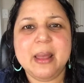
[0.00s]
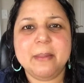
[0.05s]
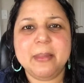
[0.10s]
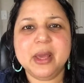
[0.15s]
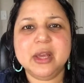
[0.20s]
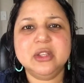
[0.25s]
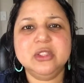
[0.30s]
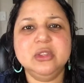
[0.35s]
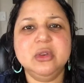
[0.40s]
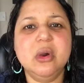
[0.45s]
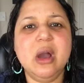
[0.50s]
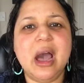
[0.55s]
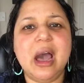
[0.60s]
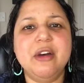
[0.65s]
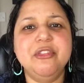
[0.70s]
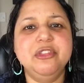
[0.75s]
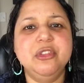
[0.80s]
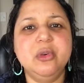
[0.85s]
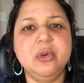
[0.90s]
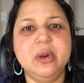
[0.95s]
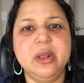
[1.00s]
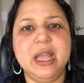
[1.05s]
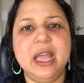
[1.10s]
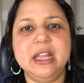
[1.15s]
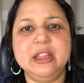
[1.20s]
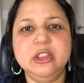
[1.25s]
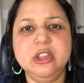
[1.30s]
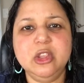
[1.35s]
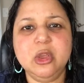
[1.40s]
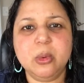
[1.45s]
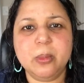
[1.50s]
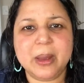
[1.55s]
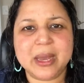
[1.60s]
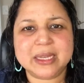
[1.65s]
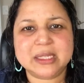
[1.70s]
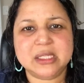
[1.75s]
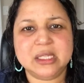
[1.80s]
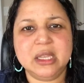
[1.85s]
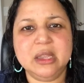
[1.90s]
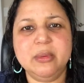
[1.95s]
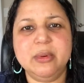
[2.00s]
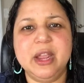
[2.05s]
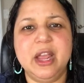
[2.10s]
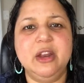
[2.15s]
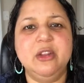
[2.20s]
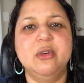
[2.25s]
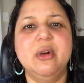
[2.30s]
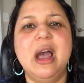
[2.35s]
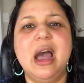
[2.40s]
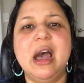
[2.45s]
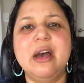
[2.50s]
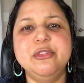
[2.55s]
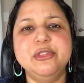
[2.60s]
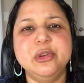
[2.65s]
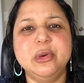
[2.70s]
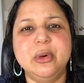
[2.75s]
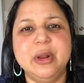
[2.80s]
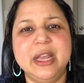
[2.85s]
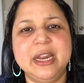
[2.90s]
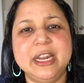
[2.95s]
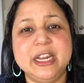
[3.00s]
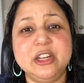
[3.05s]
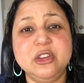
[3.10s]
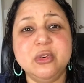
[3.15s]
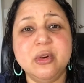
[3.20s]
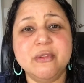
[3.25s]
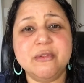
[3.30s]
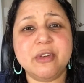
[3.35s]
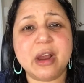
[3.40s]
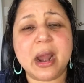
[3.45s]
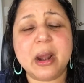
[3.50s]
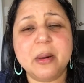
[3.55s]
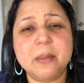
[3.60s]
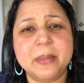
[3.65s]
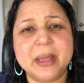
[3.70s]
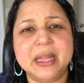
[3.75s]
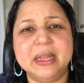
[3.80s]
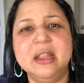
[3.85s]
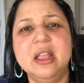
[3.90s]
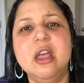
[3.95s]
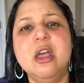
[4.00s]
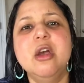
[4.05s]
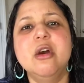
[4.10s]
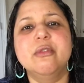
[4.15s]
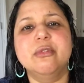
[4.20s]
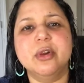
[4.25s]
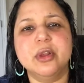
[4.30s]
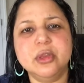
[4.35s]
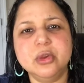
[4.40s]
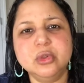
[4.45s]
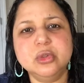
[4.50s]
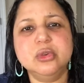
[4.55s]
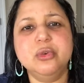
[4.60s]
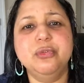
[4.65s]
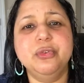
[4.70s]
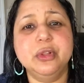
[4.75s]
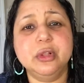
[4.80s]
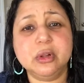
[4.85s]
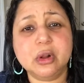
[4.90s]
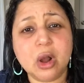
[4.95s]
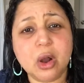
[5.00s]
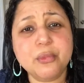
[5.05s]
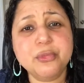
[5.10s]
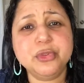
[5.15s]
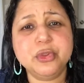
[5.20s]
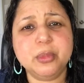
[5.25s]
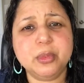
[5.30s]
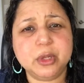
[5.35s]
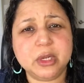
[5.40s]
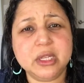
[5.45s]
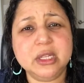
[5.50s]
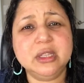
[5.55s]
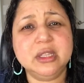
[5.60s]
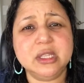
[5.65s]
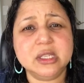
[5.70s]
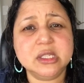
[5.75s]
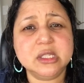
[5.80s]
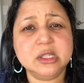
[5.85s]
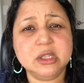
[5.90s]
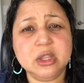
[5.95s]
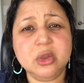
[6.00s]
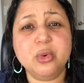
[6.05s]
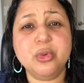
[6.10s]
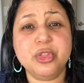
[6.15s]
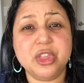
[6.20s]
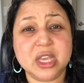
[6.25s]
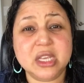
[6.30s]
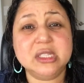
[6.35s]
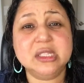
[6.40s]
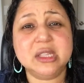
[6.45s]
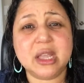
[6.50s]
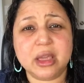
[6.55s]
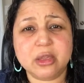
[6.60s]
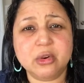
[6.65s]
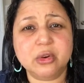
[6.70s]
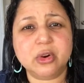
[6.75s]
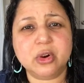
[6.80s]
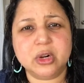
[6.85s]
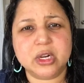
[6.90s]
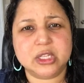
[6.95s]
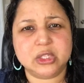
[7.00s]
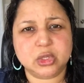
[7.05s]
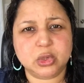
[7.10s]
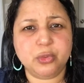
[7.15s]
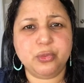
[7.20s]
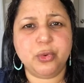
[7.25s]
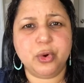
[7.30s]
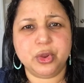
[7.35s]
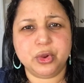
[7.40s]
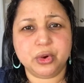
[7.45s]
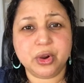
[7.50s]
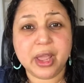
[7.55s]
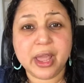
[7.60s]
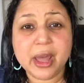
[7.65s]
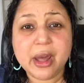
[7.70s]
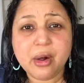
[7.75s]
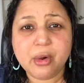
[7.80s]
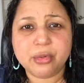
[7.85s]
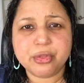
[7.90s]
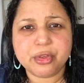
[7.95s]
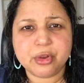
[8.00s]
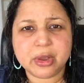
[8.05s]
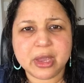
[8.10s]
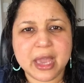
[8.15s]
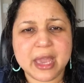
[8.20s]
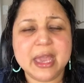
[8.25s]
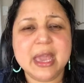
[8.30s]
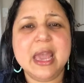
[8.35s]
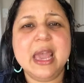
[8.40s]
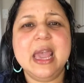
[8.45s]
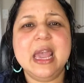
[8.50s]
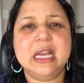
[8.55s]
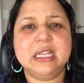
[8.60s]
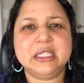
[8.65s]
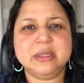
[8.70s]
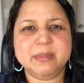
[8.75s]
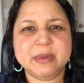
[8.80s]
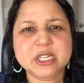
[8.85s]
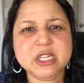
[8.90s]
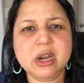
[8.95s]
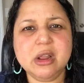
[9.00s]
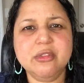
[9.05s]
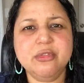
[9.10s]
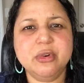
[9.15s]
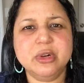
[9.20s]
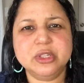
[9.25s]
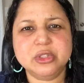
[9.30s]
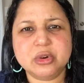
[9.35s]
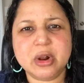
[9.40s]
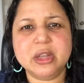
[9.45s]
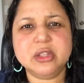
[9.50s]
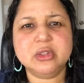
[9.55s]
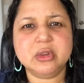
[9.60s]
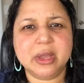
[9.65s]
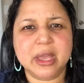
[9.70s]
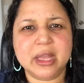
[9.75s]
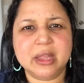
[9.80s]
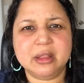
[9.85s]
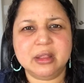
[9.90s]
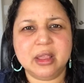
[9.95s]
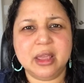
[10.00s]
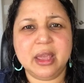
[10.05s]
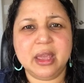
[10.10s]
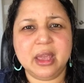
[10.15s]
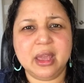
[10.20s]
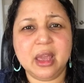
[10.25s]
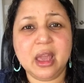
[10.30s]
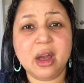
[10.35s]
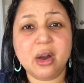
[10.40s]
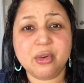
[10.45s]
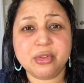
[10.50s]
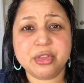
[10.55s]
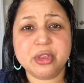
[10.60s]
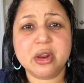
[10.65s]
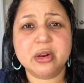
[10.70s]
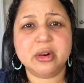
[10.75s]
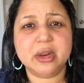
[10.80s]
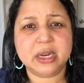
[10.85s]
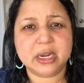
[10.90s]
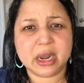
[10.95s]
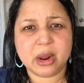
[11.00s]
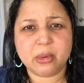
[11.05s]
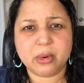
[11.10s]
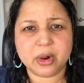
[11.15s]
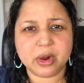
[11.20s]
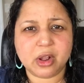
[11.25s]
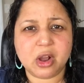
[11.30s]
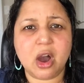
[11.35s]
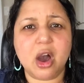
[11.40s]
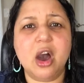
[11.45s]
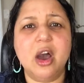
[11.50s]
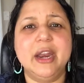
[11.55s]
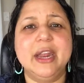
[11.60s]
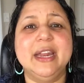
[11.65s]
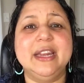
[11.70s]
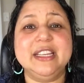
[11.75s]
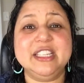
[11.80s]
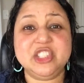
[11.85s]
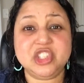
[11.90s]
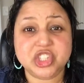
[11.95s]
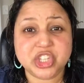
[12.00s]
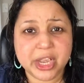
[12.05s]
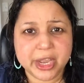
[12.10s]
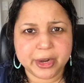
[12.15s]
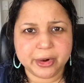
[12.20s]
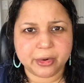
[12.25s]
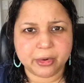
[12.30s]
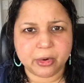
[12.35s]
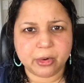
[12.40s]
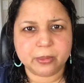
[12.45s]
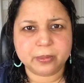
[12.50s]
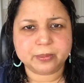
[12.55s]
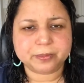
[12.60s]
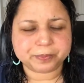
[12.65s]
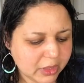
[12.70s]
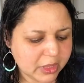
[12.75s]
Because you have to create new bacteria and you have to create a new environment for you to feel comfortable in these new things that you're gonna do for your health, okay? Especially if we're trying to get healthier in our gut and in general.